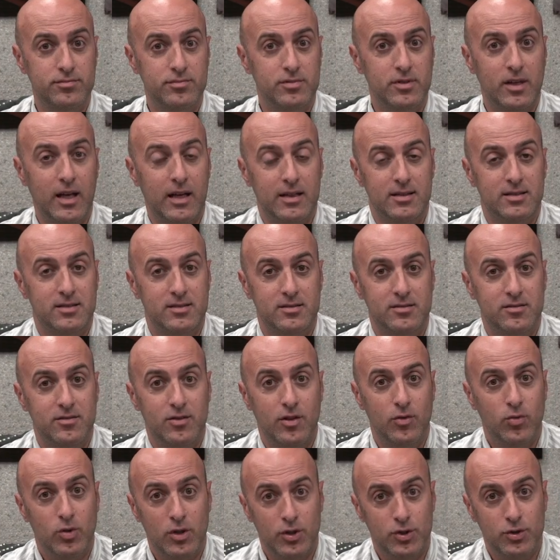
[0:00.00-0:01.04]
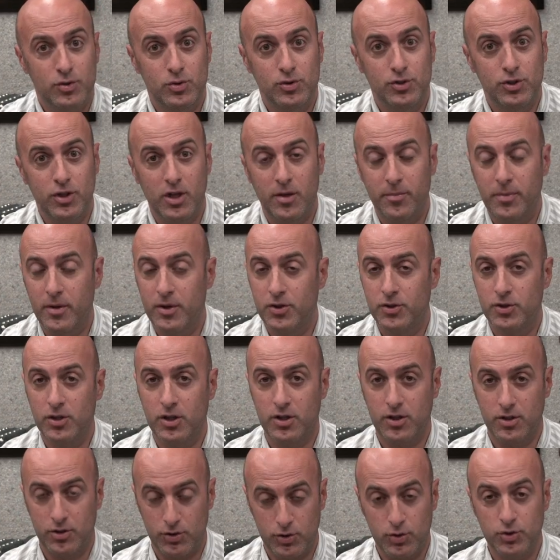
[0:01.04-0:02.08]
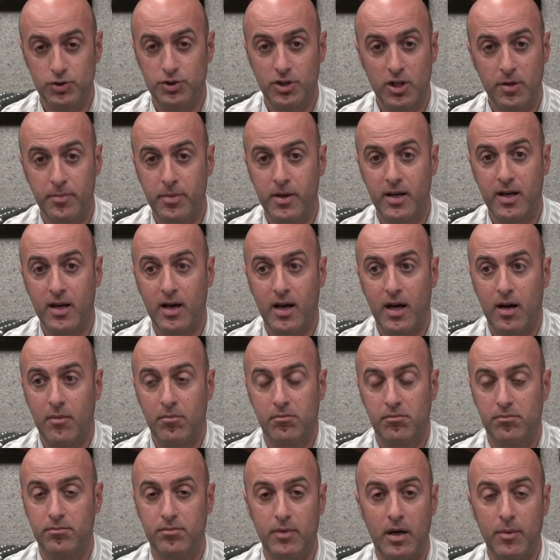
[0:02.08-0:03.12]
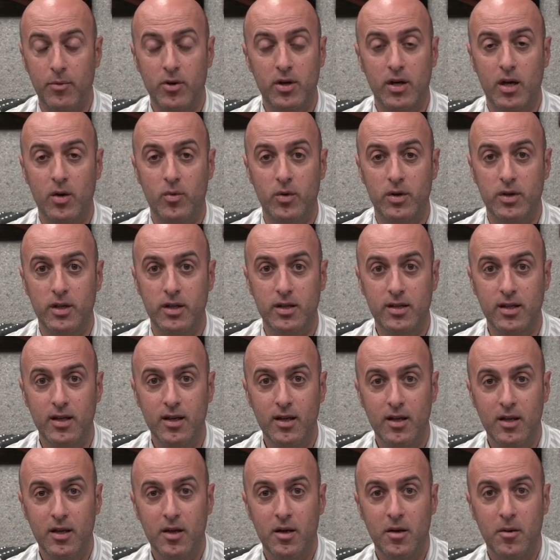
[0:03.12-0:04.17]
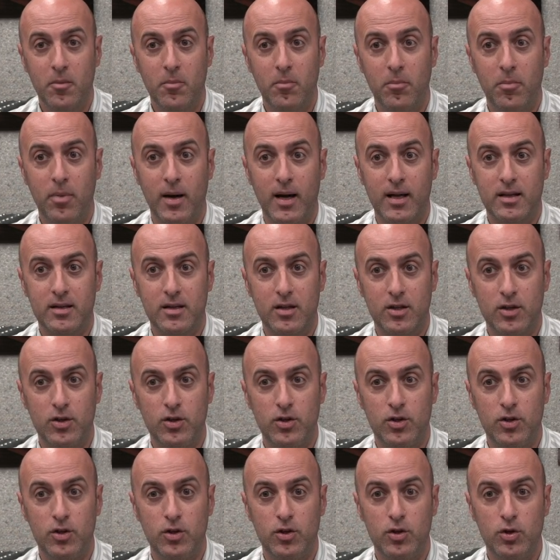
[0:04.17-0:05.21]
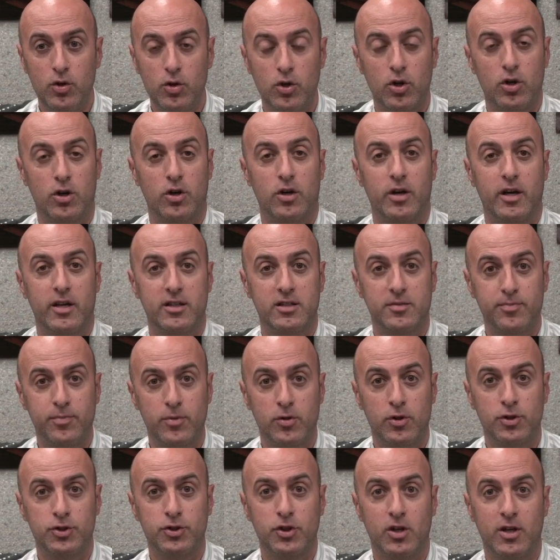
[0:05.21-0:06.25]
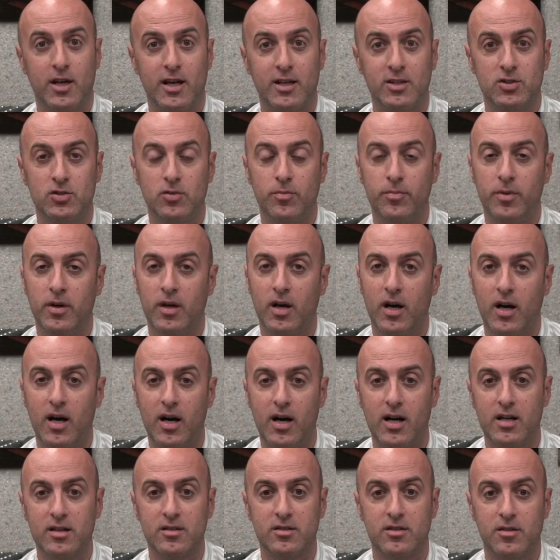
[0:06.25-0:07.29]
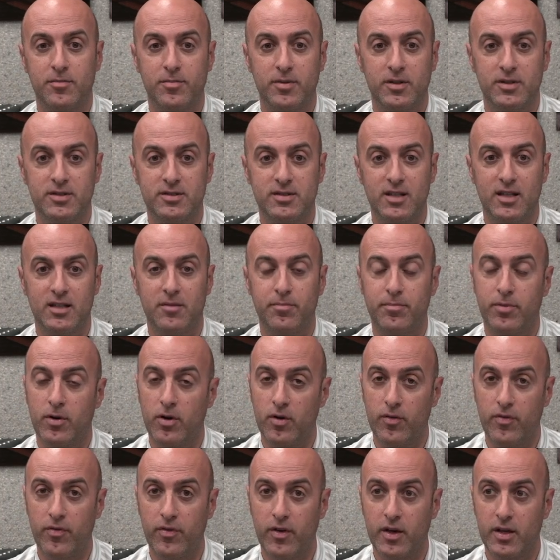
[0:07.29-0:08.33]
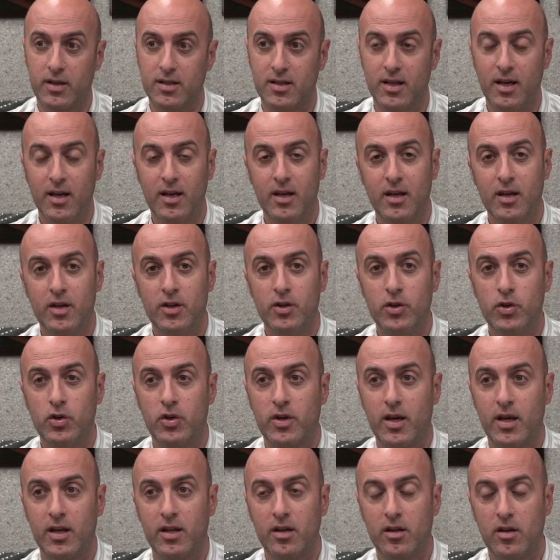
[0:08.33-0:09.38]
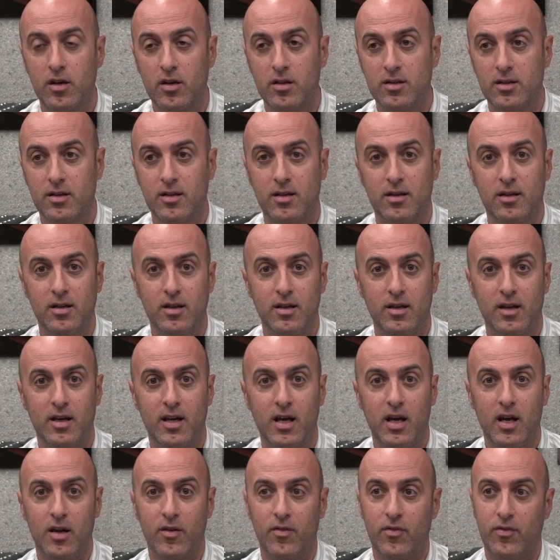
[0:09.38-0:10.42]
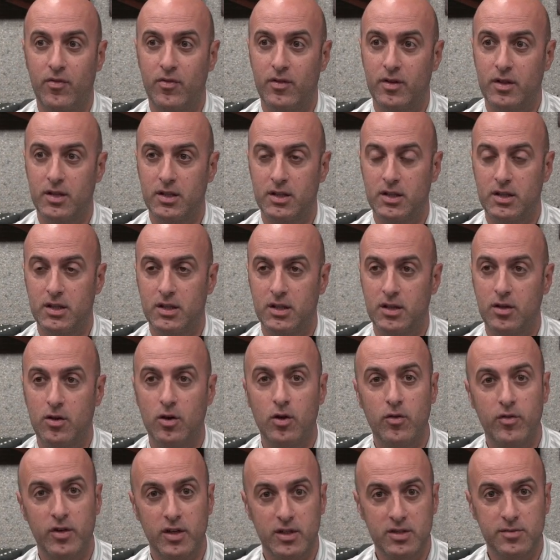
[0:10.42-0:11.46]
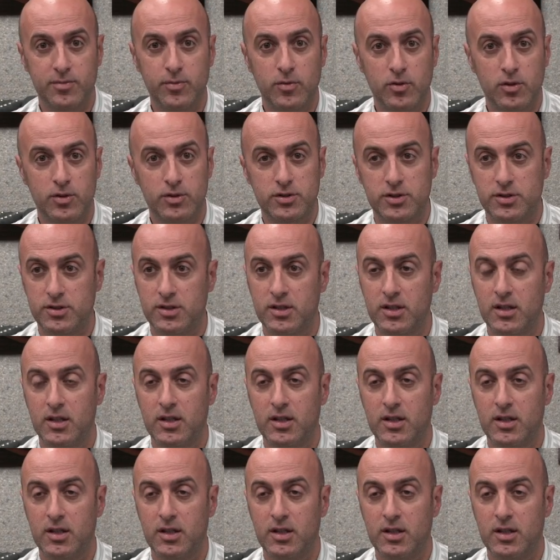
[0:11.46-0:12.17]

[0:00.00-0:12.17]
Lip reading: guys, you want to shoot JPEG, I'm okay with it, but your exposure has to be 100% perfect. You cannot have overexposed